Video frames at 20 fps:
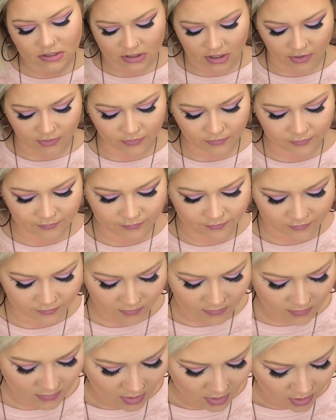So,
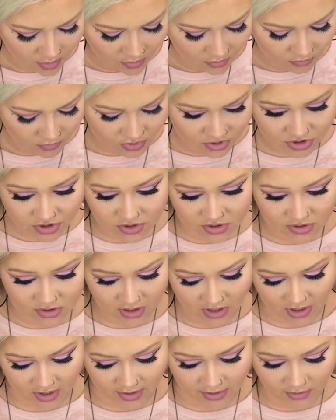we'll just use
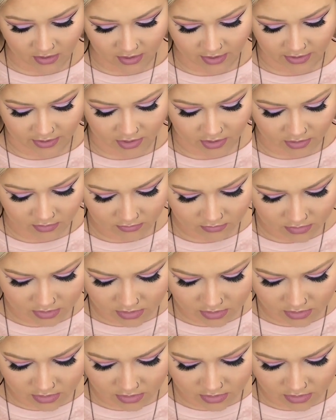eyeliner.